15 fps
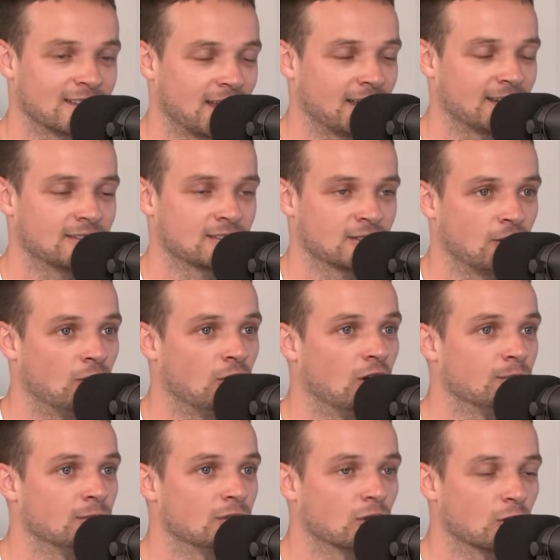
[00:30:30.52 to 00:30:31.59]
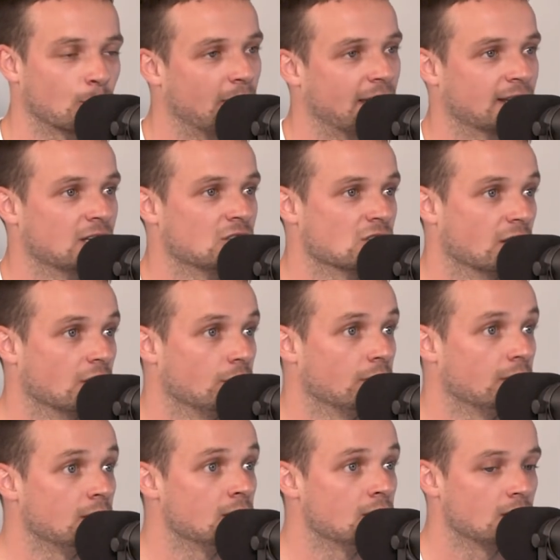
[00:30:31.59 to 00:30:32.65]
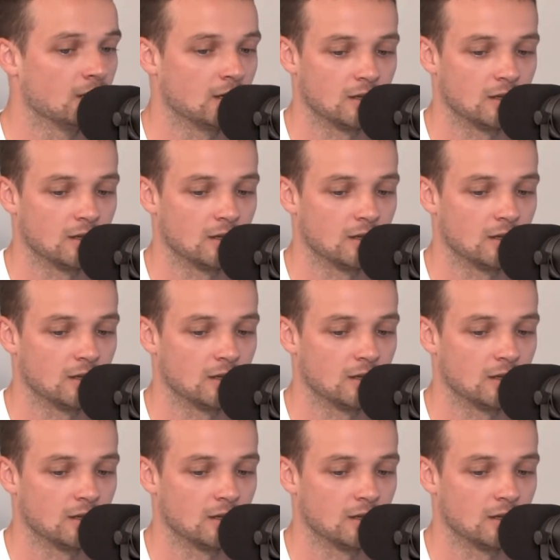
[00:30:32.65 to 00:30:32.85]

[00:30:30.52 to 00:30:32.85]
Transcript: takes time. You've got to back each other in.